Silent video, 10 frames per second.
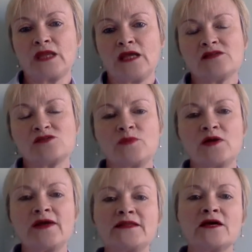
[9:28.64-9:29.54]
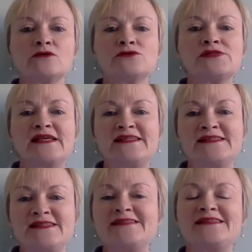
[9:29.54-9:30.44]
So applying those
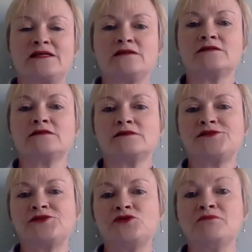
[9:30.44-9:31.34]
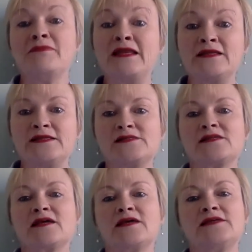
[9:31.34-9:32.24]
indicia to Melanie's
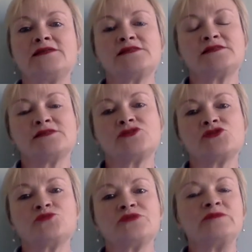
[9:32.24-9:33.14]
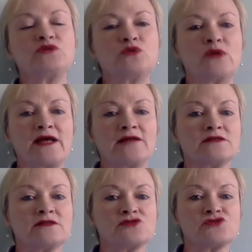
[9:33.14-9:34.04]
case, the Supreme Court held
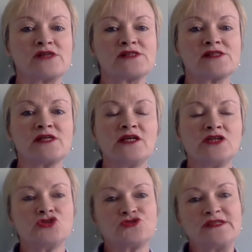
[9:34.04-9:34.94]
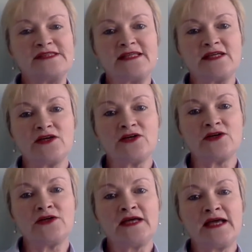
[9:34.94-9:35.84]
that the trust treating
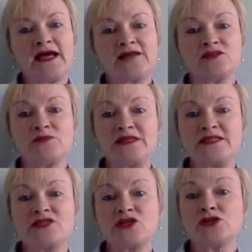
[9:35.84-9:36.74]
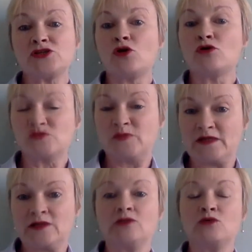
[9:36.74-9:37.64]
her had admitted her to
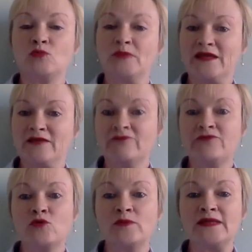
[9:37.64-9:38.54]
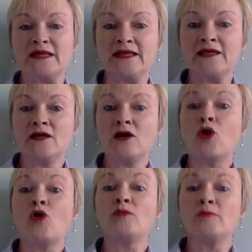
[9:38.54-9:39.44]
hospital, albeit informally,
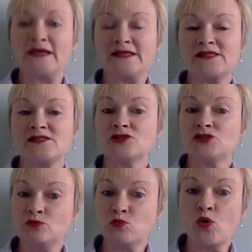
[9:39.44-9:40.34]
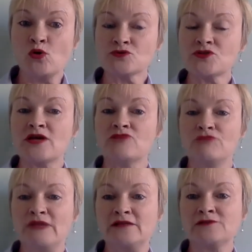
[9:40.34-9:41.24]
on the basis that she was a
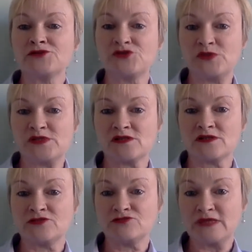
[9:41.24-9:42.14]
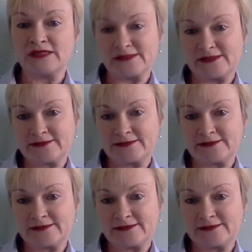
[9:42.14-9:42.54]
real suicide risk.